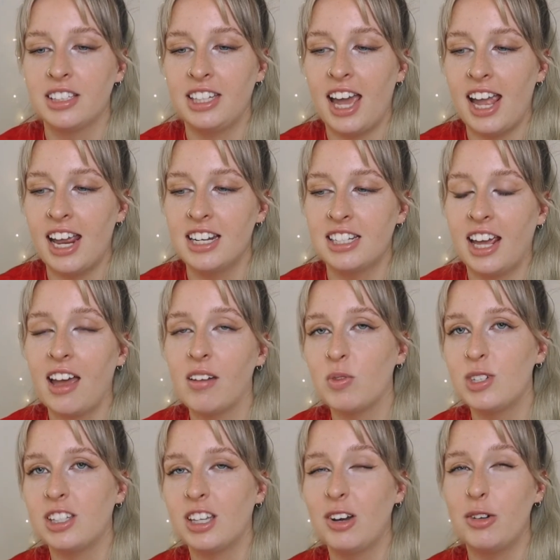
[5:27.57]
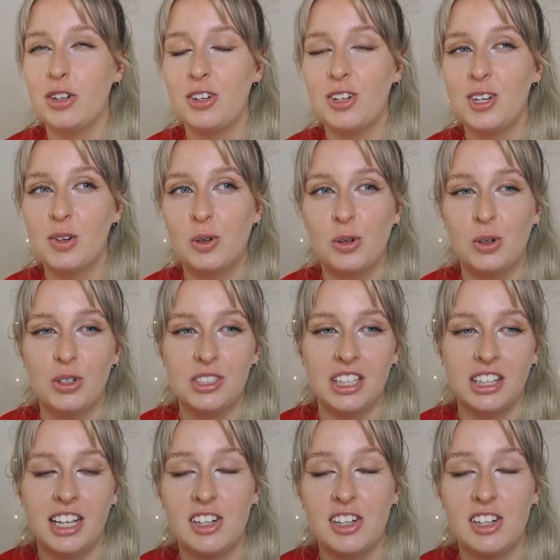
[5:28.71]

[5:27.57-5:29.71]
get into every single uni course and